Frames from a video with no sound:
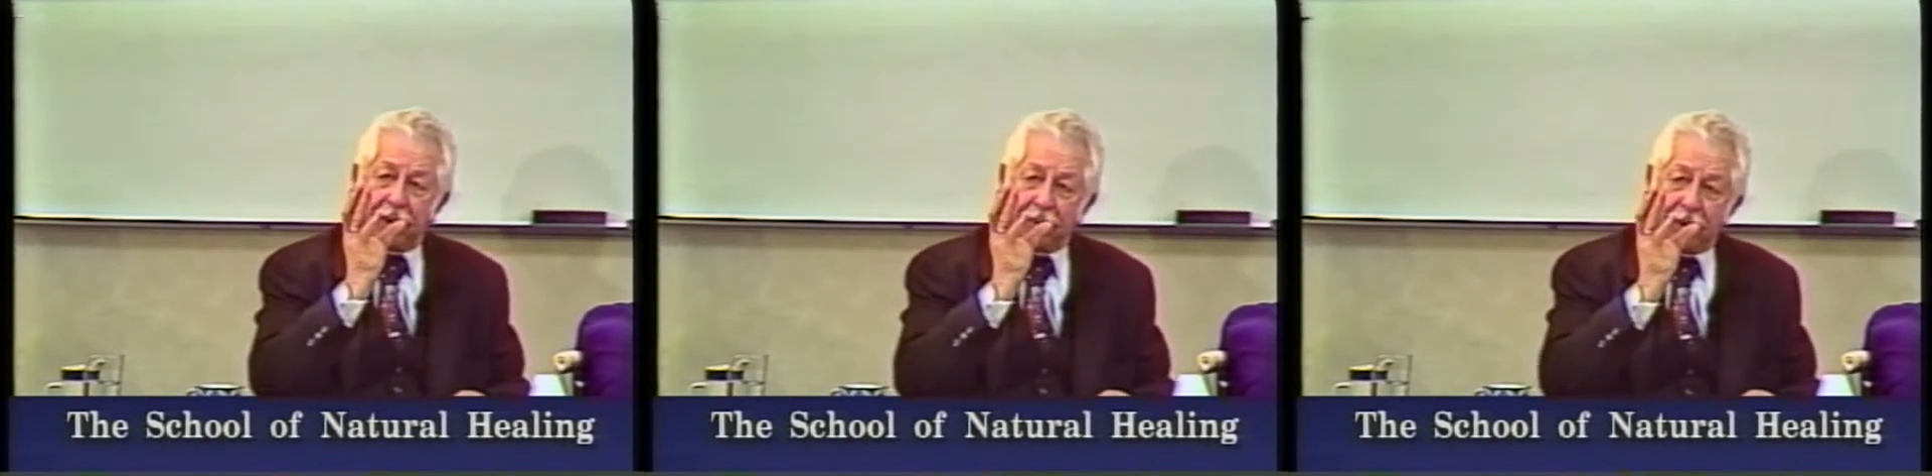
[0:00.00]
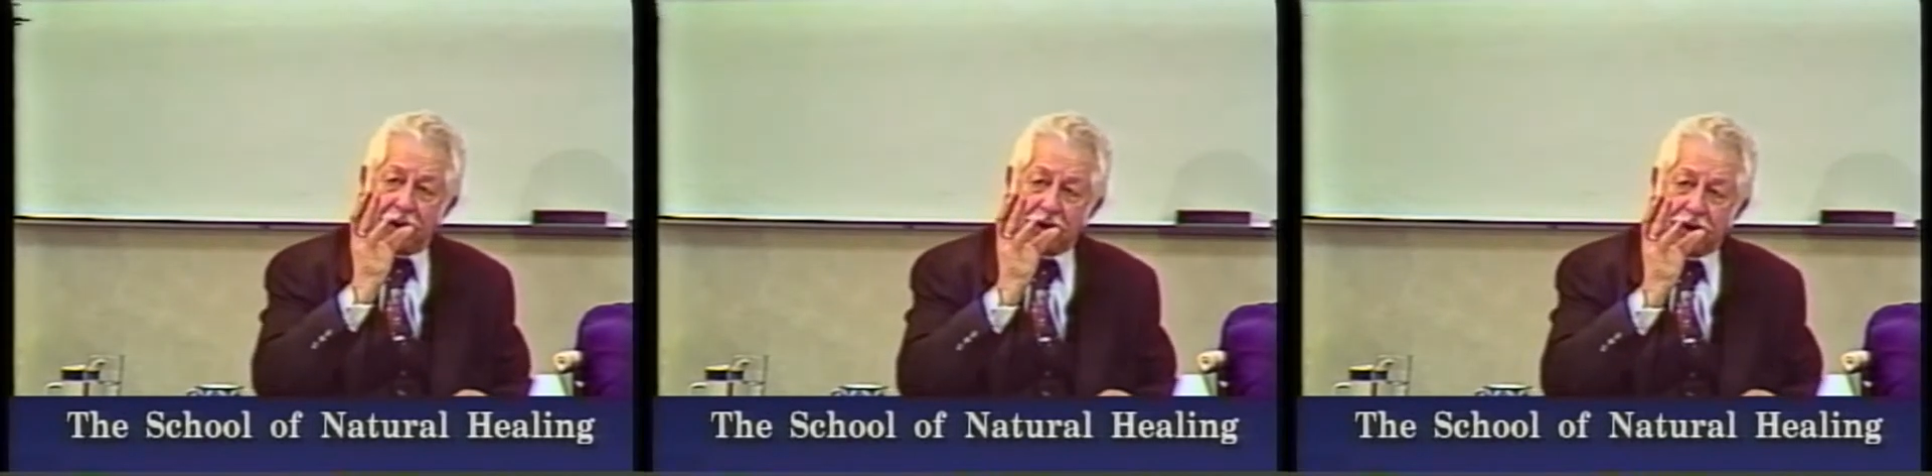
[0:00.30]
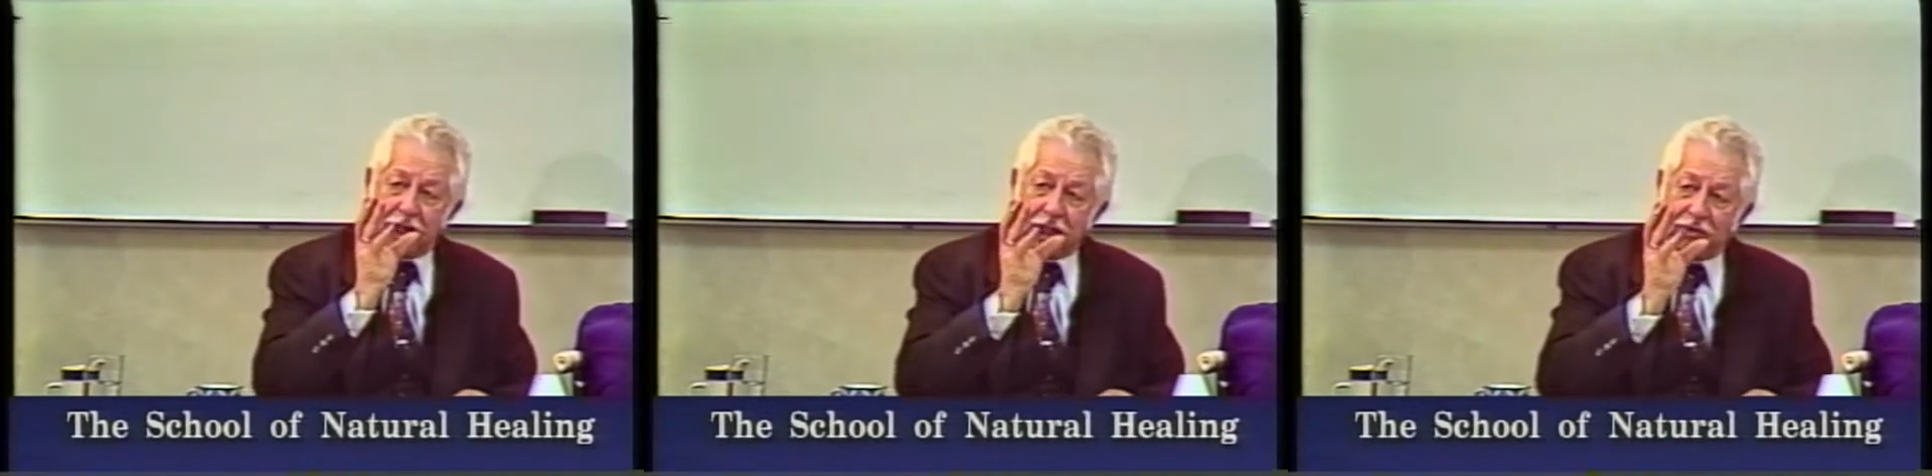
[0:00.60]
pepper has
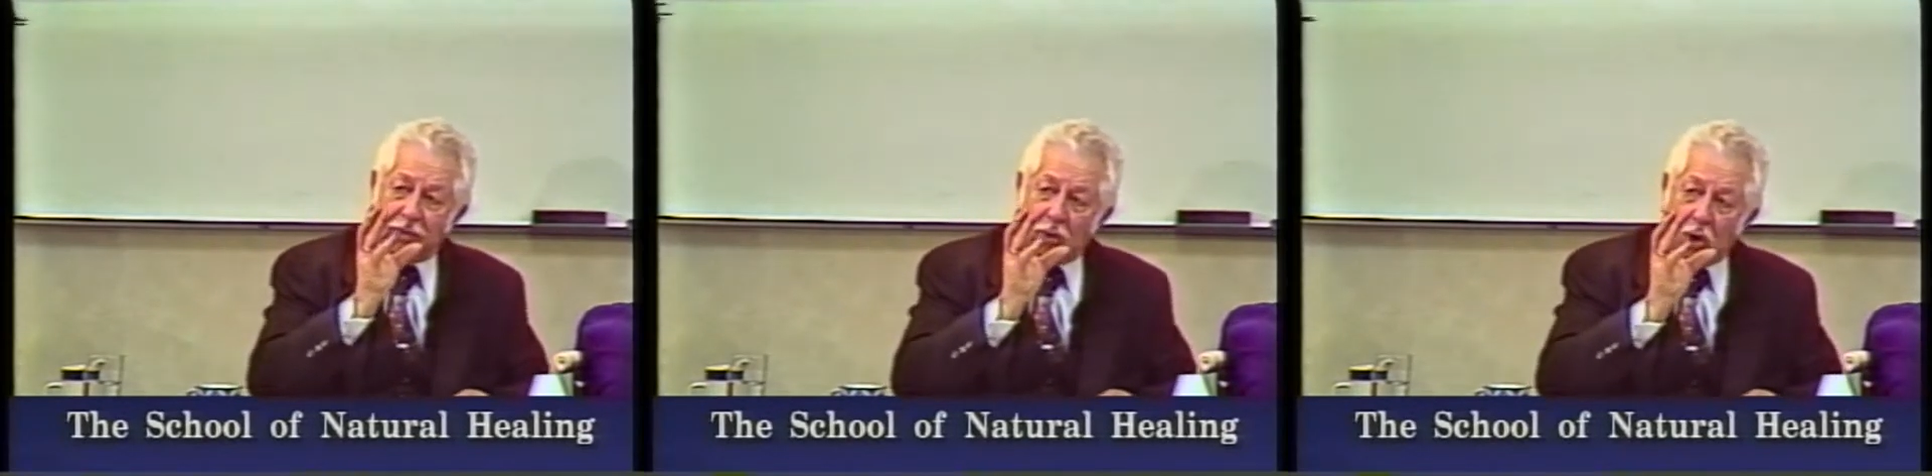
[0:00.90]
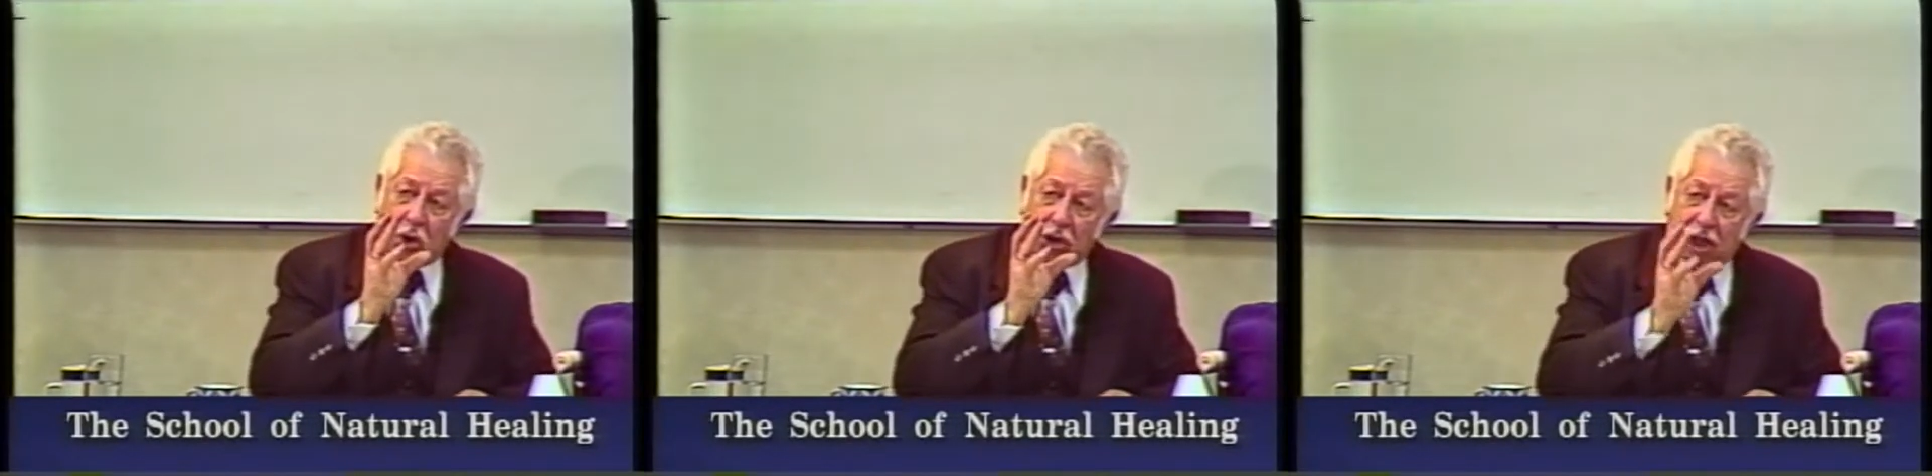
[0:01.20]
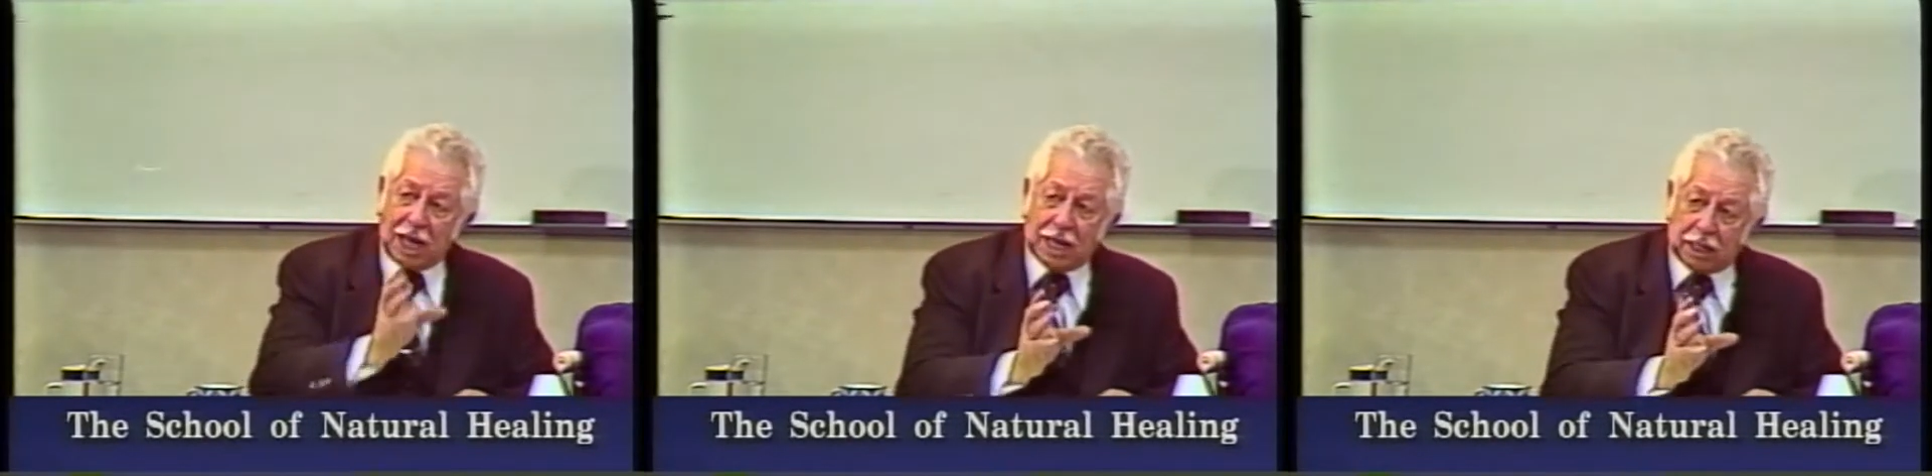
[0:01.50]
changed from
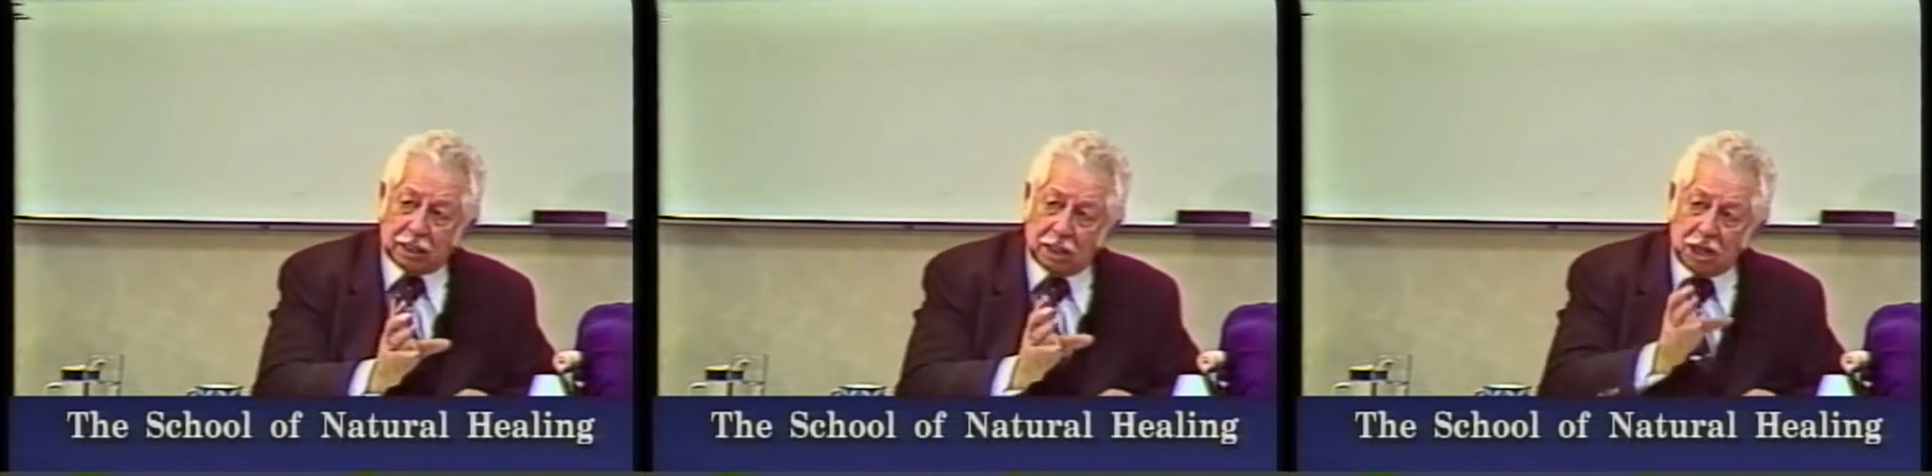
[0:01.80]
organic,